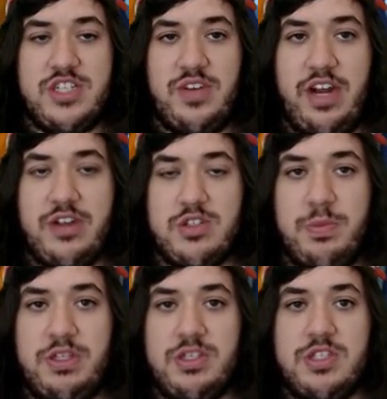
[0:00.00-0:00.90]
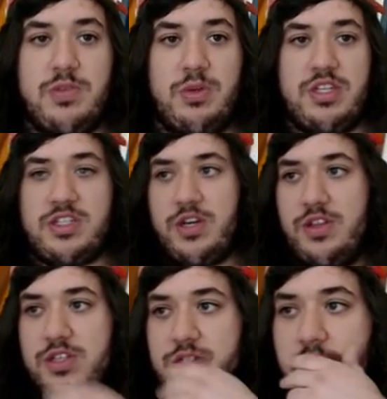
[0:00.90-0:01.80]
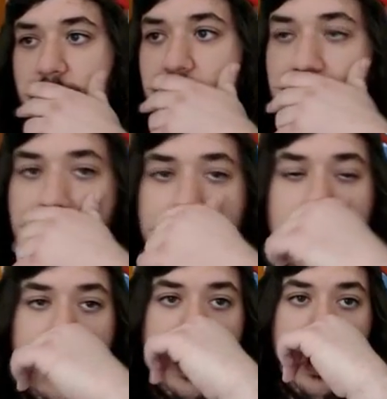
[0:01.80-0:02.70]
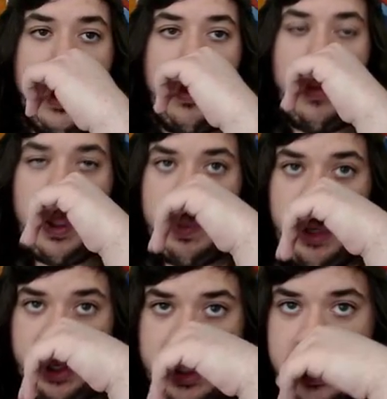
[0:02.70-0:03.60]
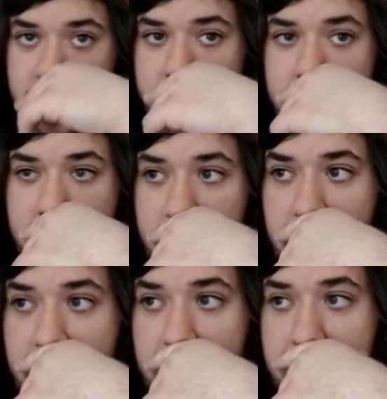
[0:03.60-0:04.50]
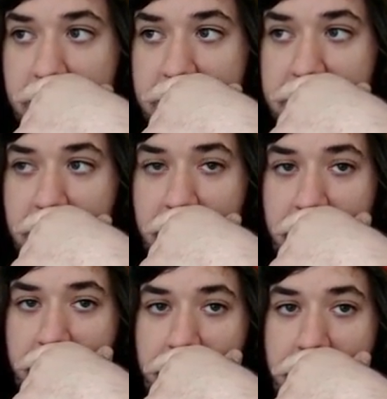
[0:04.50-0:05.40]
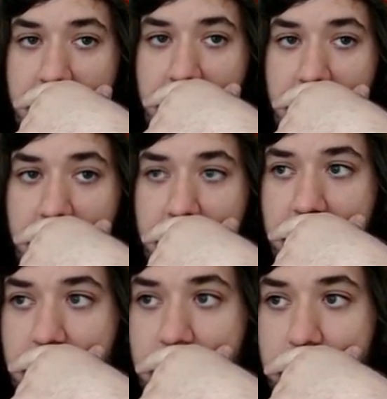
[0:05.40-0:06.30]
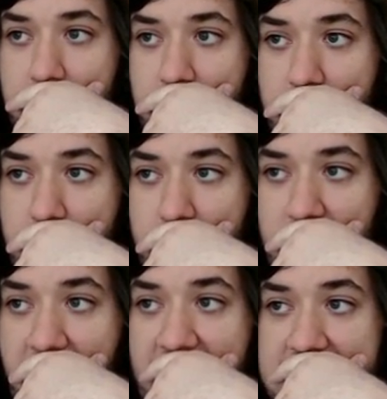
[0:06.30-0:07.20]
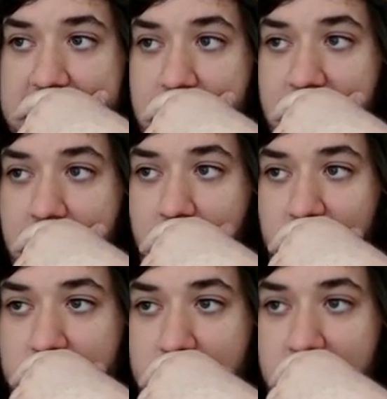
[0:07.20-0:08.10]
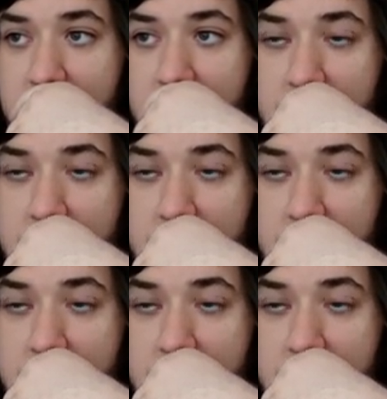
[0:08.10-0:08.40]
later on. So we'll discard those 3. We'll Computer Search. Discard a Blacksmith and Ultra Ball.